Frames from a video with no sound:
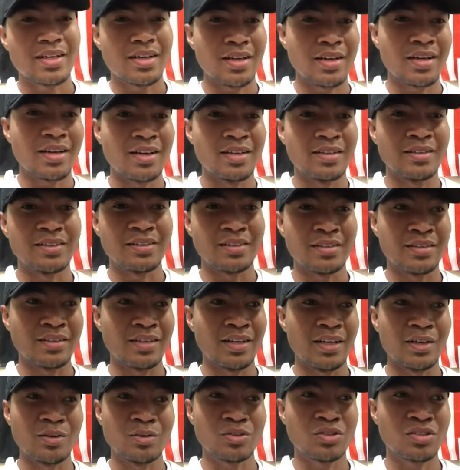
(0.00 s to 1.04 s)
And
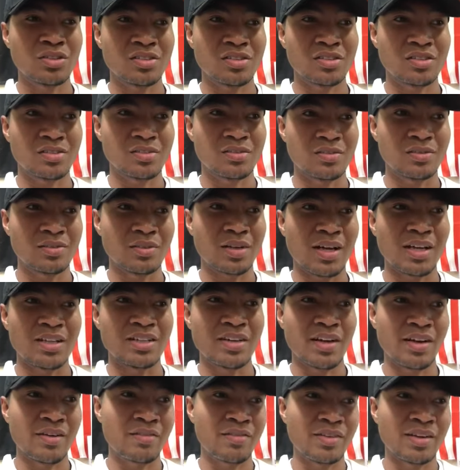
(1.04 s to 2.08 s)
yeah, it was just,
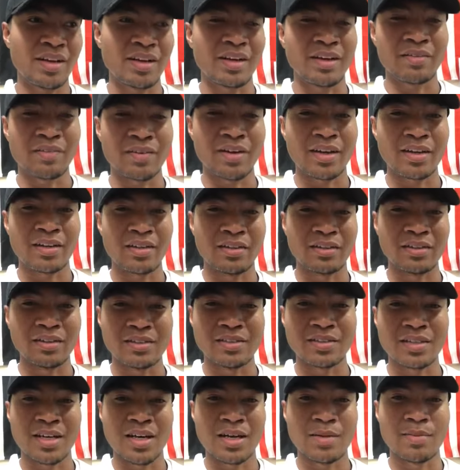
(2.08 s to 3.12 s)
I feel like I've had a
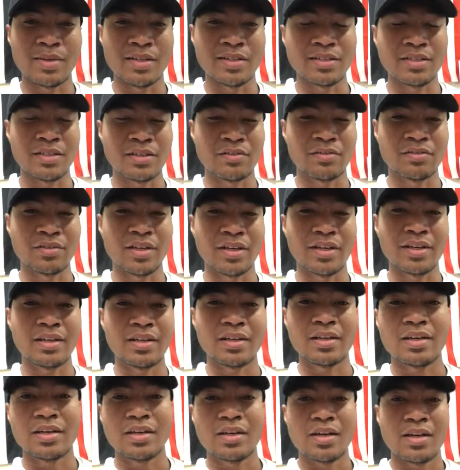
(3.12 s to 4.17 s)
good time at
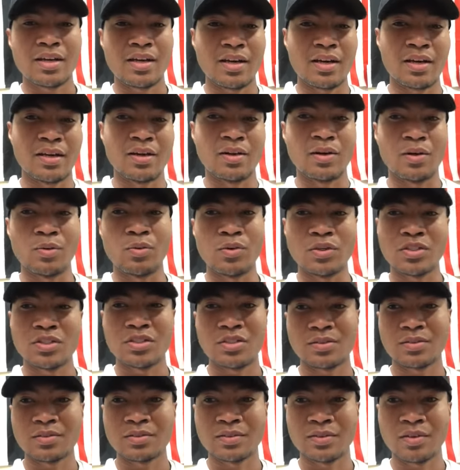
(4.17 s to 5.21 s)
TFA, which